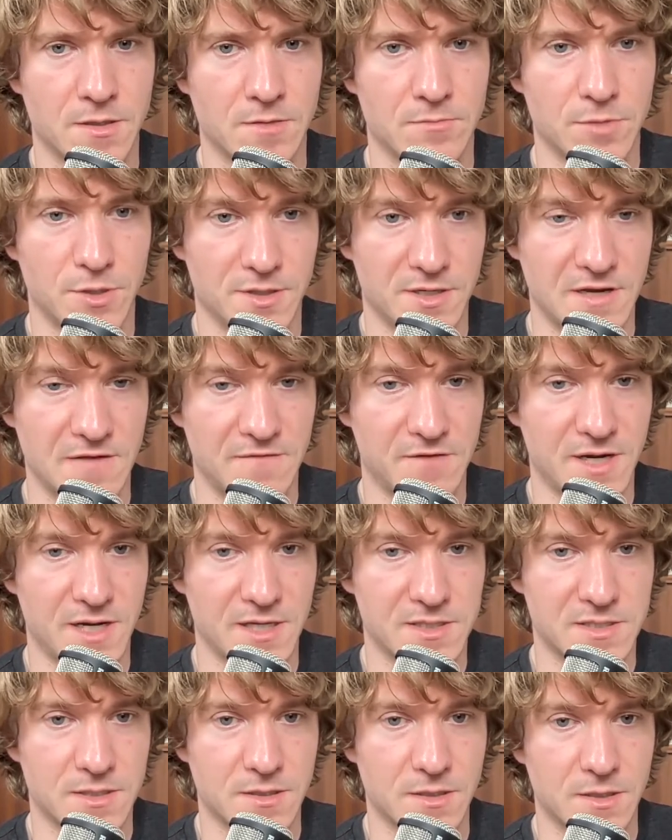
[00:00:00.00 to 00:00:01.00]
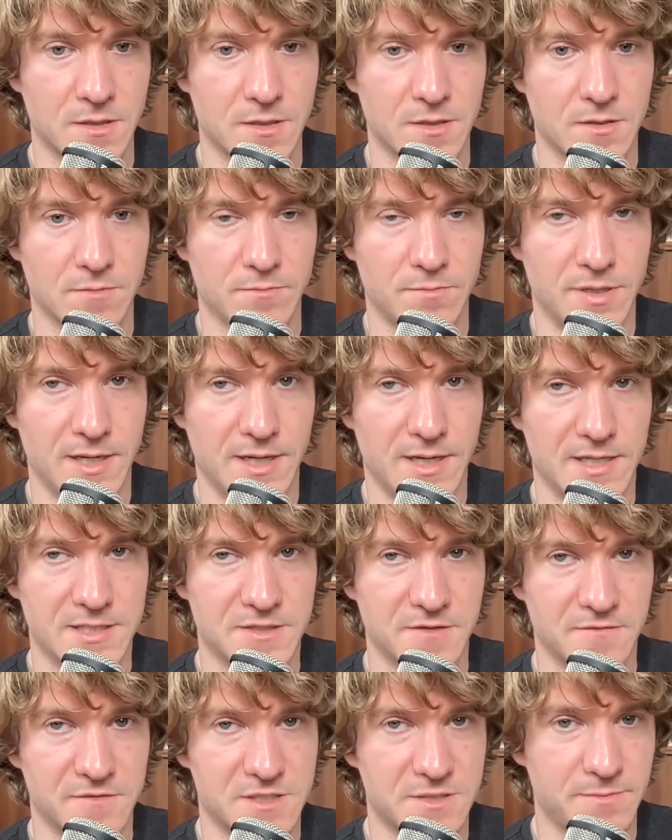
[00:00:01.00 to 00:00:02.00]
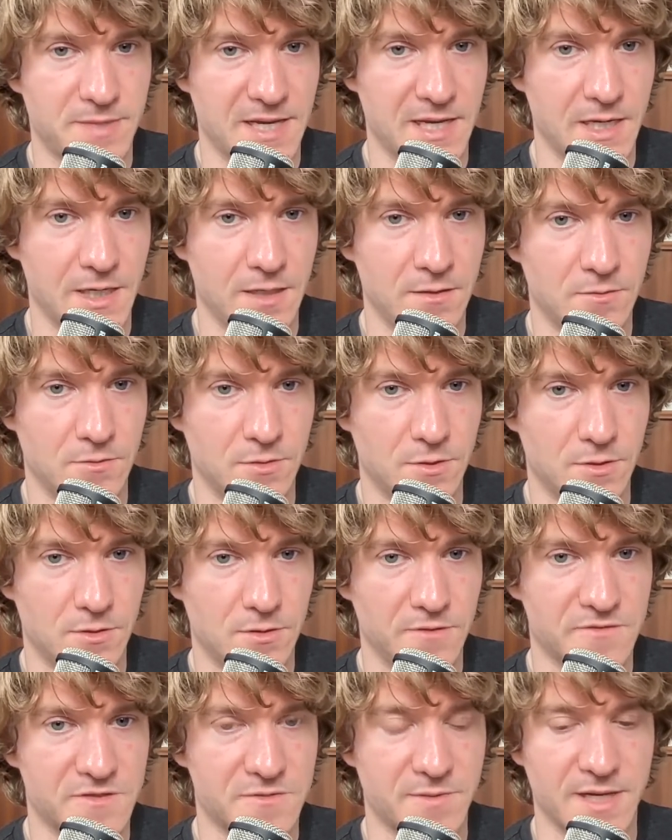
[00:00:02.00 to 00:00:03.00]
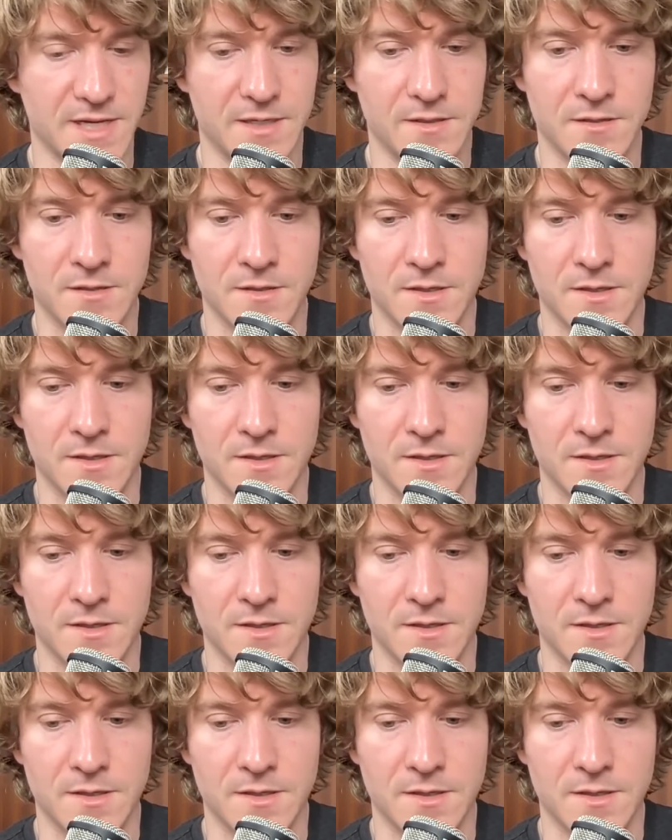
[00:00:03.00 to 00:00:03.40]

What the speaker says: modern day France, part of Spain, or all of Spain,